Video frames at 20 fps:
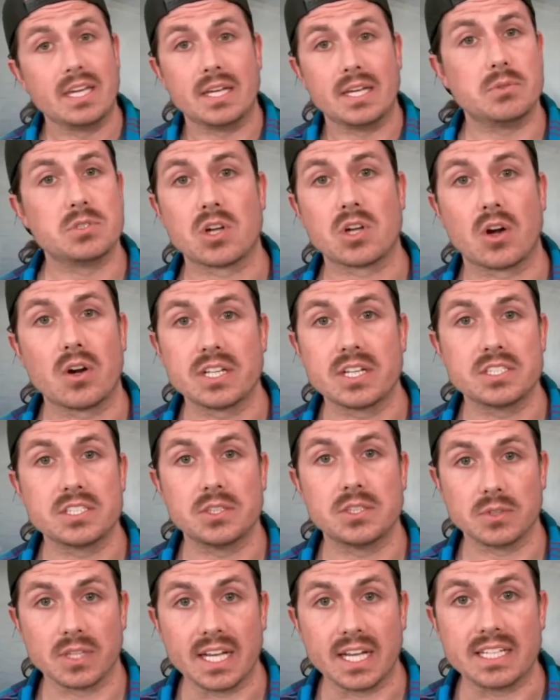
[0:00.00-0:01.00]
it was already
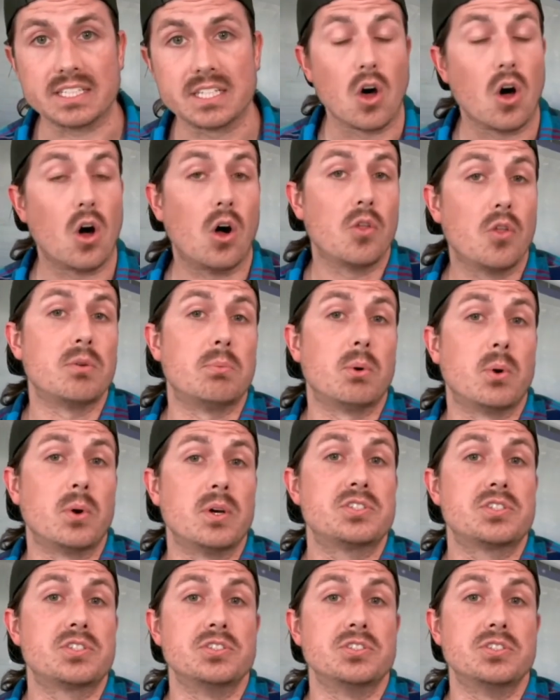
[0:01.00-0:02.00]
too late. All the
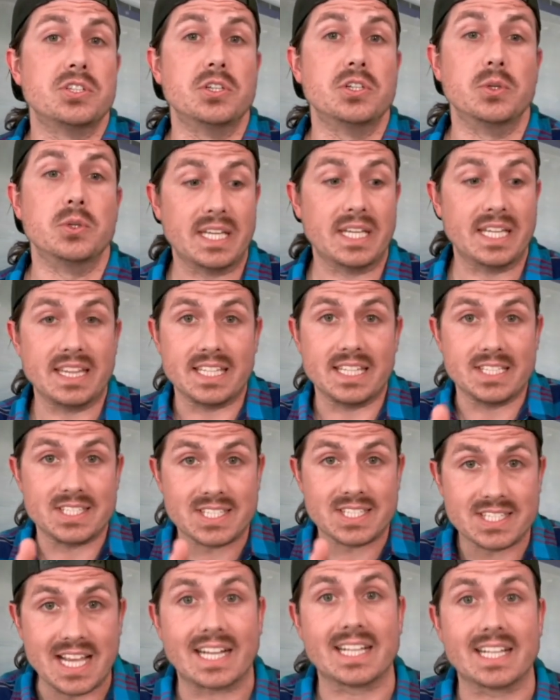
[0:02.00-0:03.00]
boys could do in the
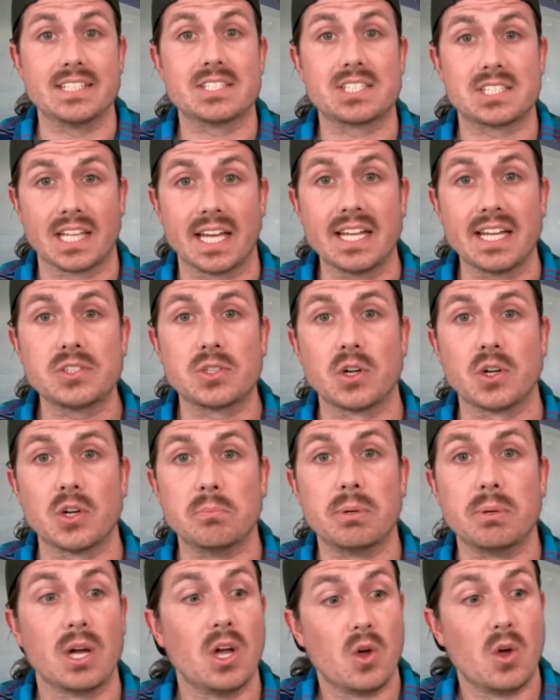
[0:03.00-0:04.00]
second sled
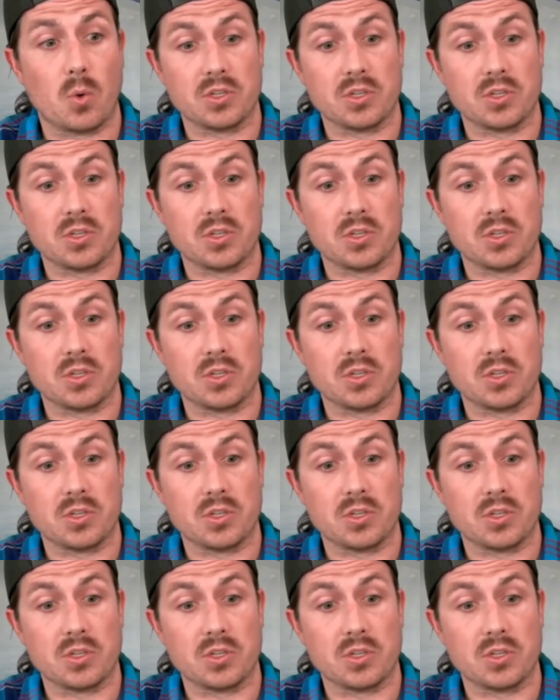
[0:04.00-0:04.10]
group